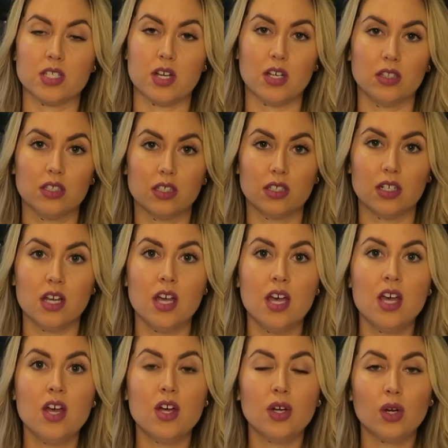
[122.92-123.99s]
a toddler
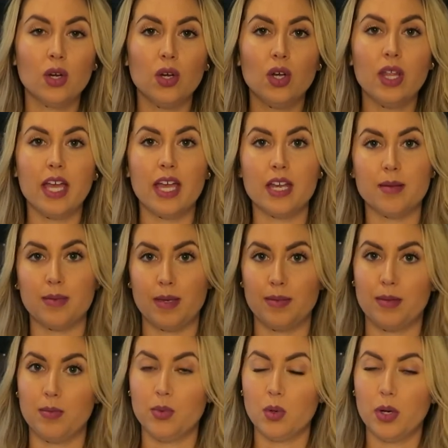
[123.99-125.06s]
girl and a
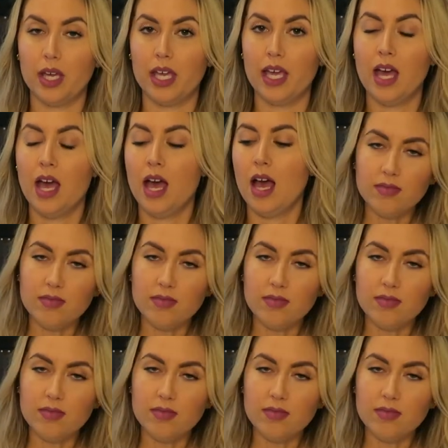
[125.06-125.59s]
baby boy.